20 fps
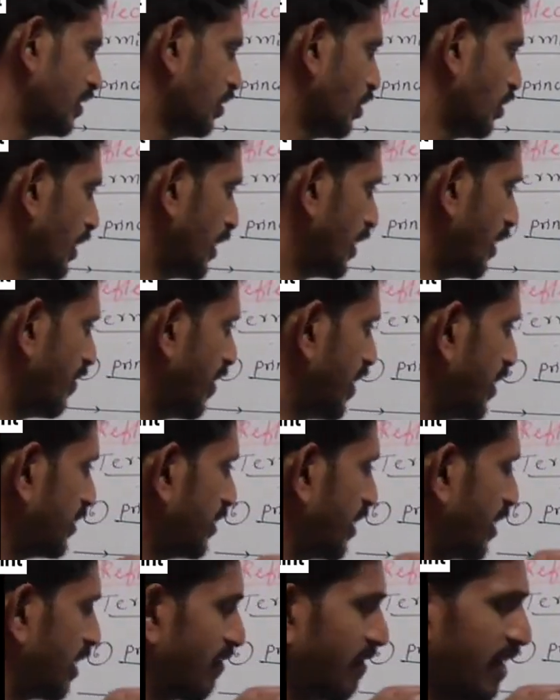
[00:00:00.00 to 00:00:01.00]
You know that here is
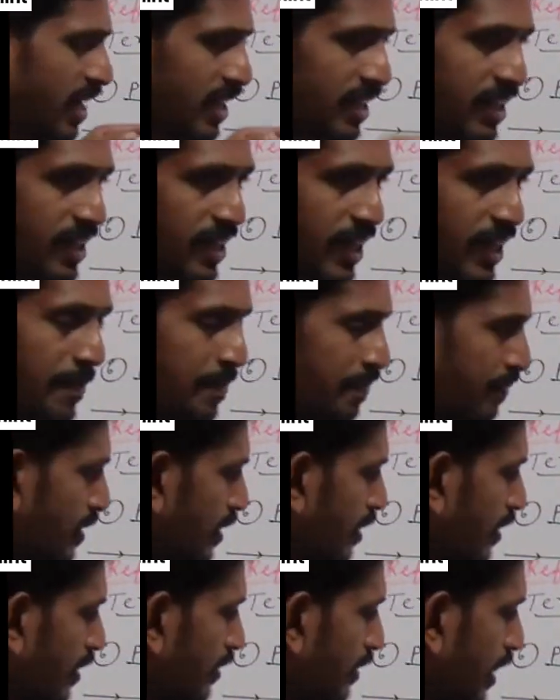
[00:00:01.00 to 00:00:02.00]
the reflected ray.
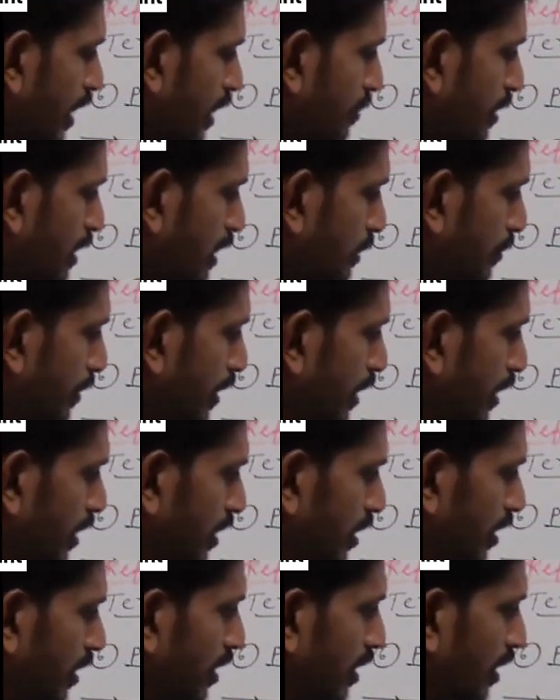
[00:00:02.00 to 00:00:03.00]
That must
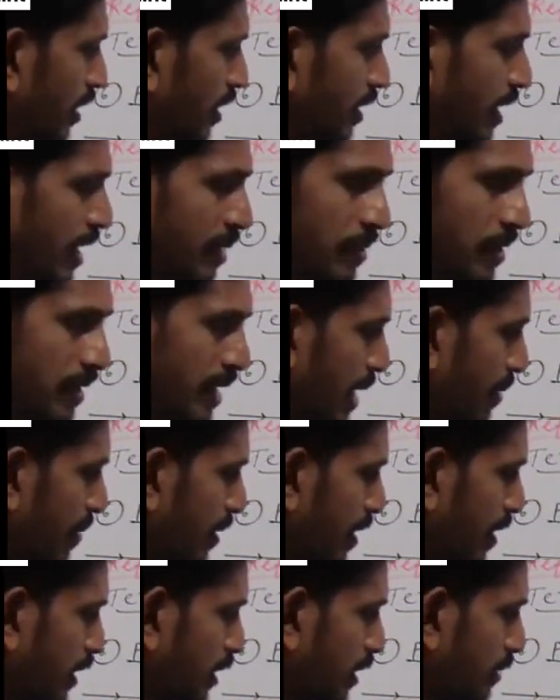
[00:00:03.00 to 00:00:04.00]
be
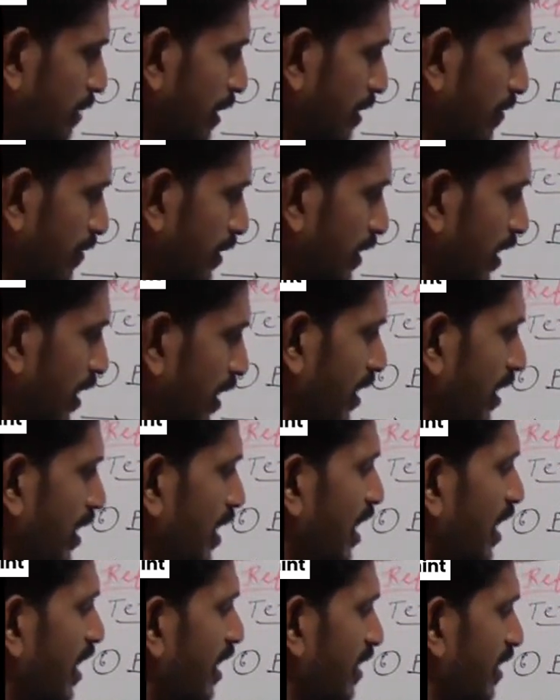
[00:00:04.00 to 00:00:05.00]
normally is in between the
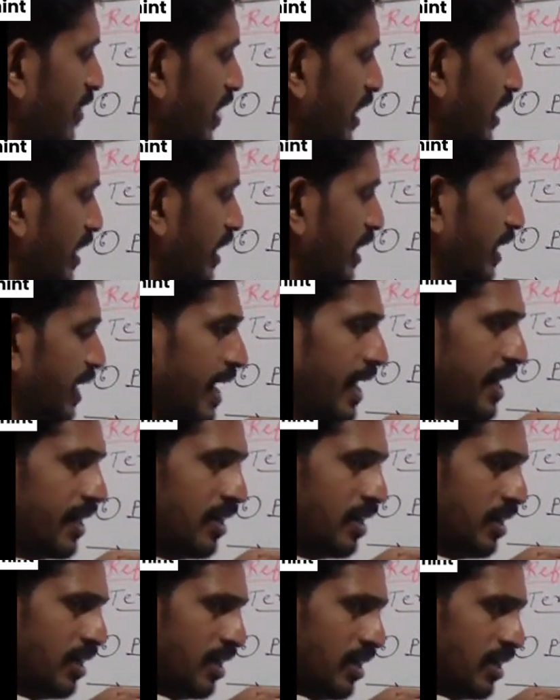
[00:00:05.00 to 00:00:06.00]
reflected ray and
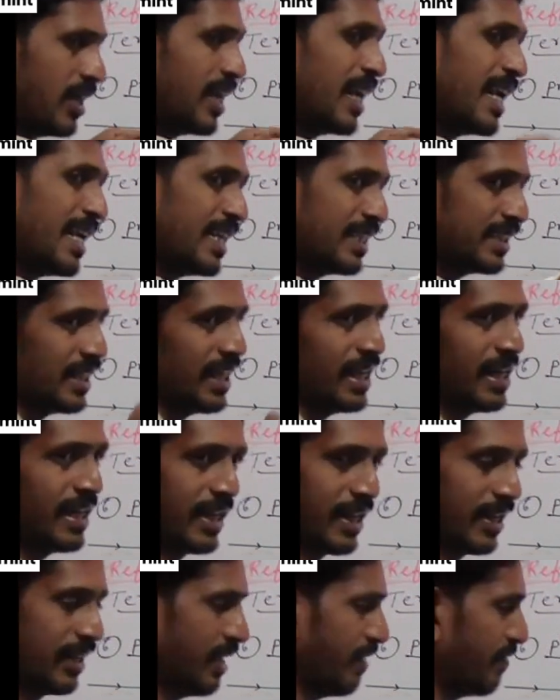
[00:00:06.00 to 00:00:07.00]
the incident
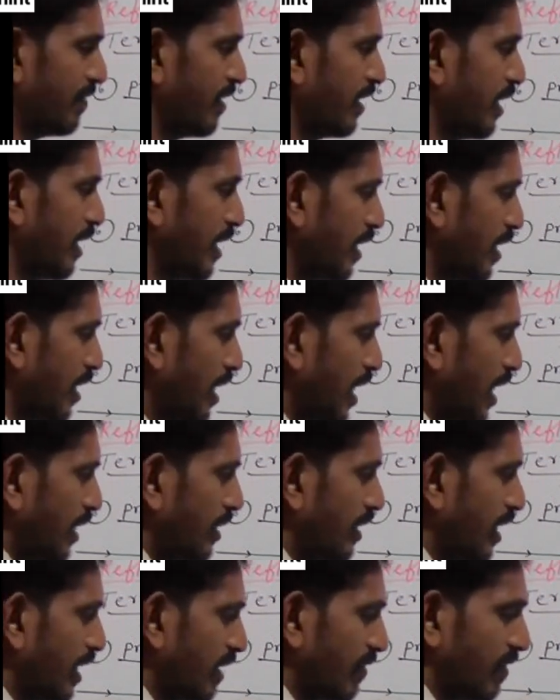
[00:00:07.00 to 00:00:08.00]
ray. Definitely
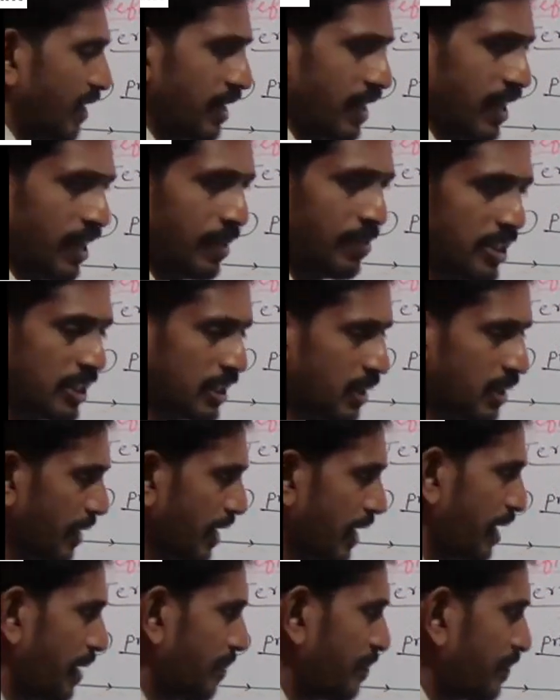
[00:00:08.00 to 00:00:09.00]
the reflected ray must
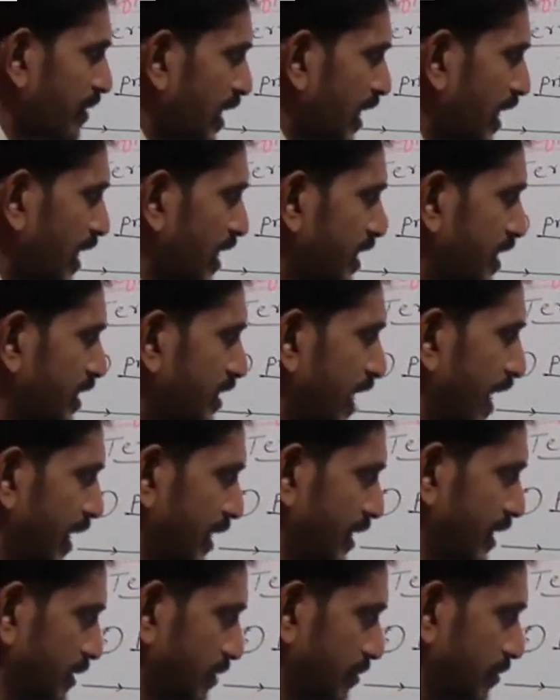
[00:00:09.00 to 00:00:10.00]
be in this
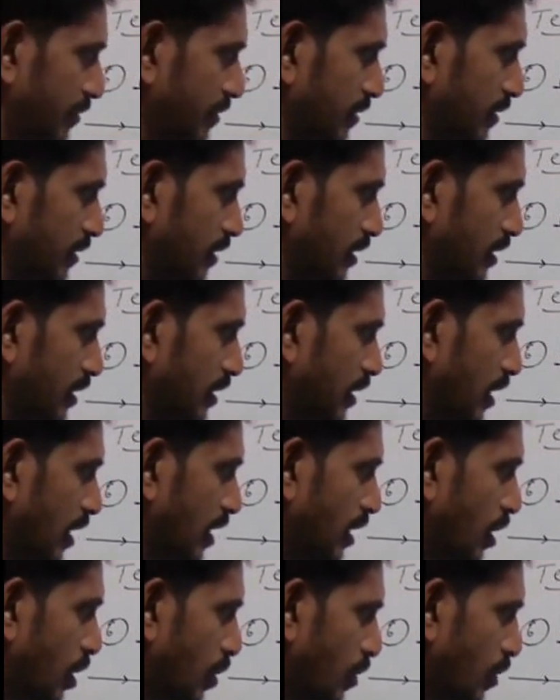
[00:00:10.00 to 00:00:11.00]
direction. So this is
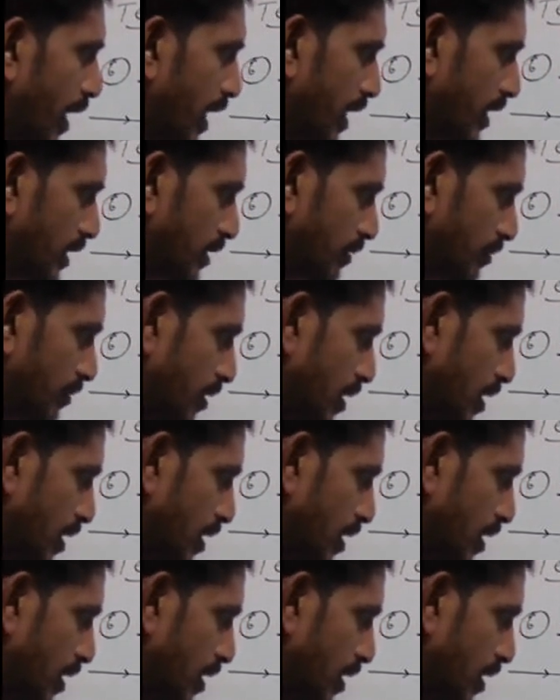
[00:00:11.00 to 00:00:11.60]
the downward direction.